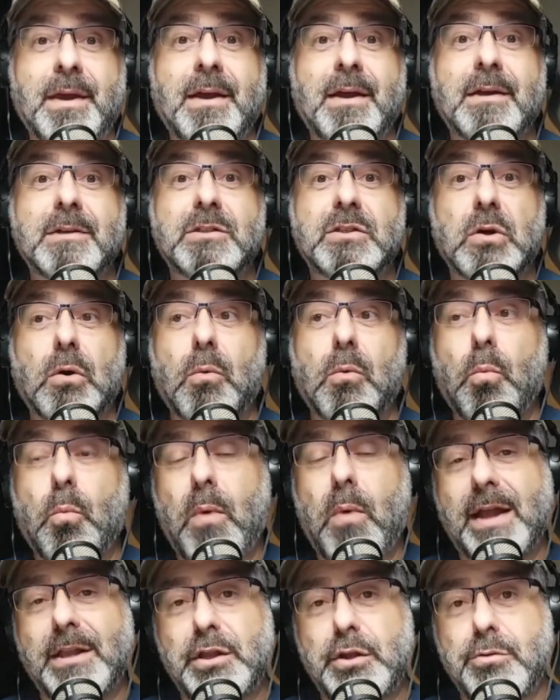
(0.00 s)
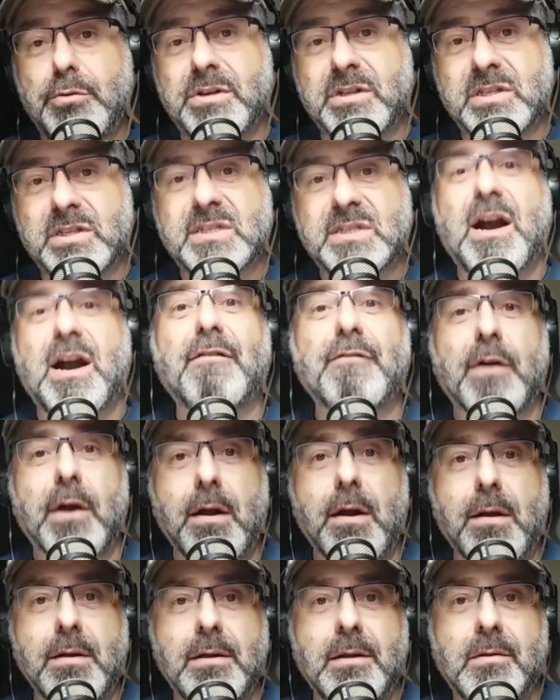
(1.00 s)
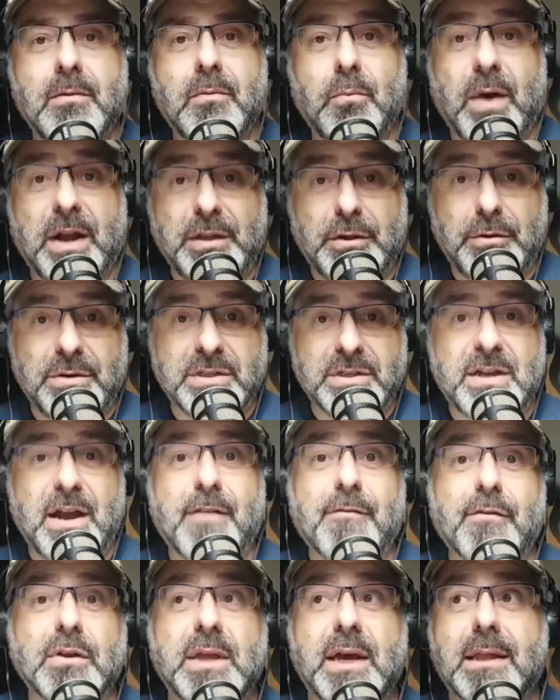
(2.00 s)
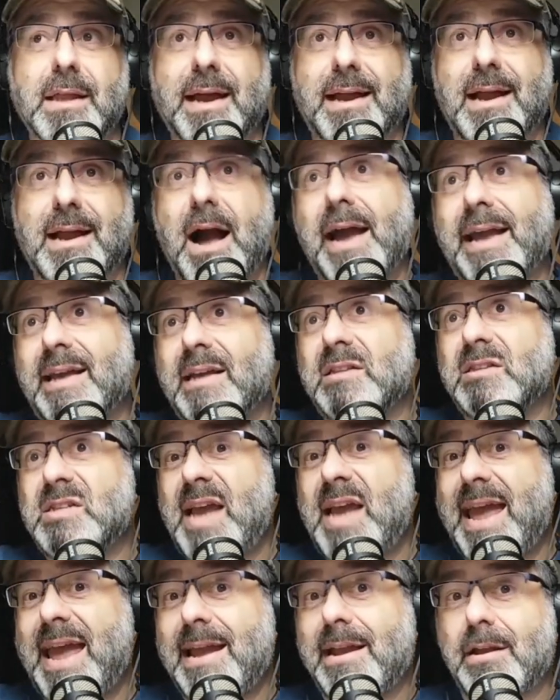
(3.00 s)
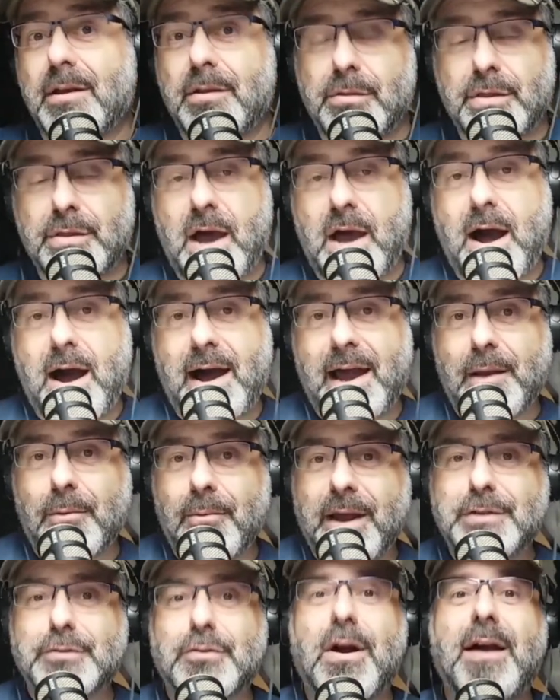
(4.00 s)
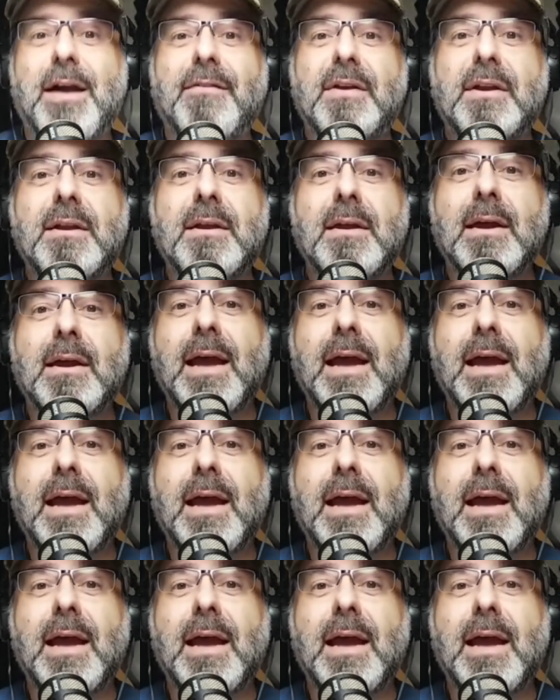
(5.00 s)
So when you discover, when you discover that, like, I can take the highway driving